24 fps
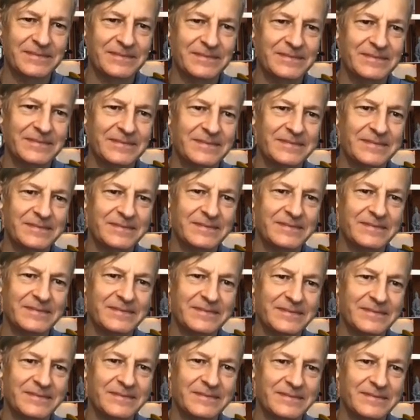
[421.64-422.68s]

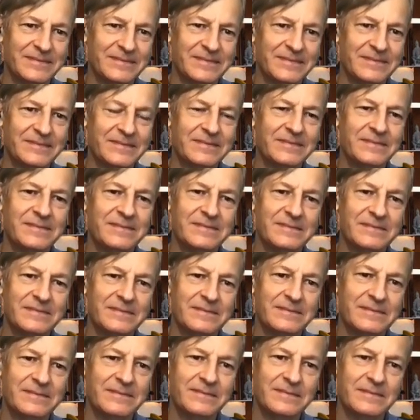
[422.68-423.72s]

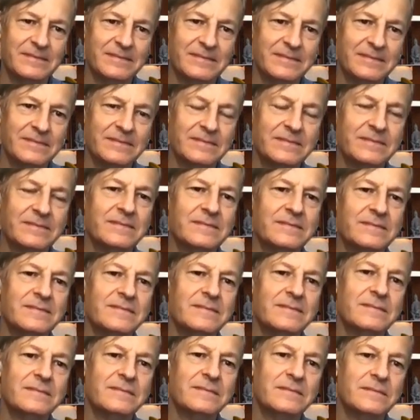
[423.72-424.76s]

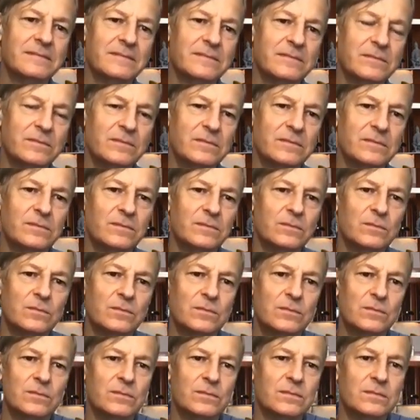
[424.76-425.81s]

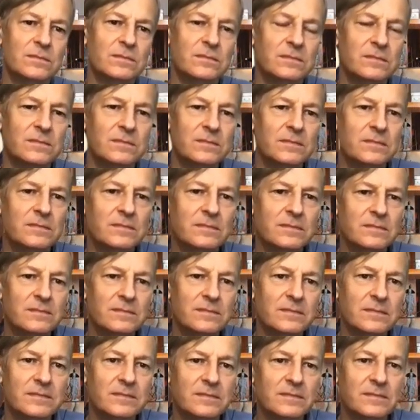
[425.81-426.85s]

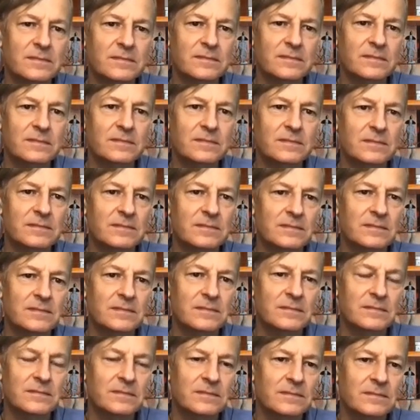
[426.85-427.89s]

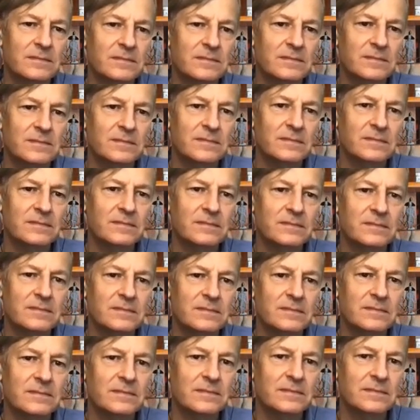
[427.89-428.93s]

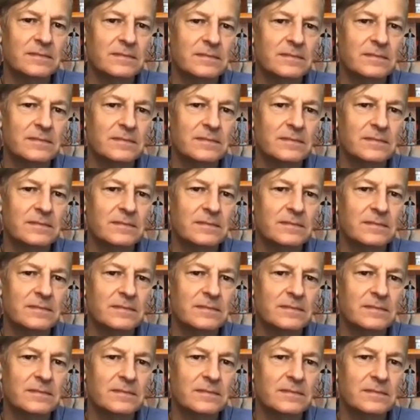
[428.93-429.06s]
(not speaking)